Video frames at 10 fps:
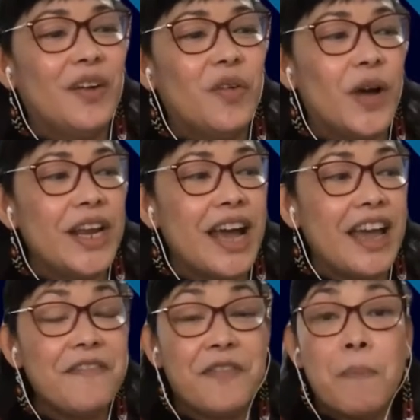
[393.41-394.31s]

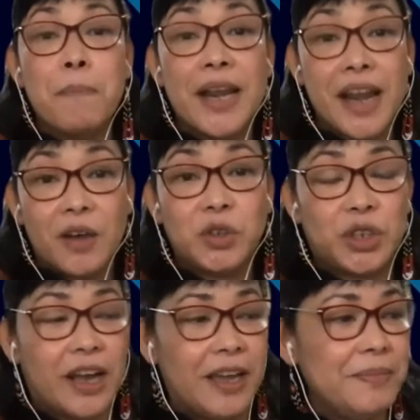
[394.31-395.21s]
Wanai from Banao
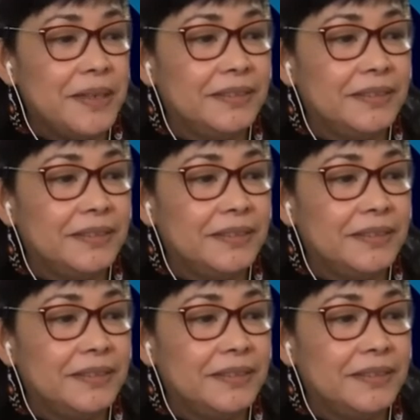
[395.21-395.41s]
tribe,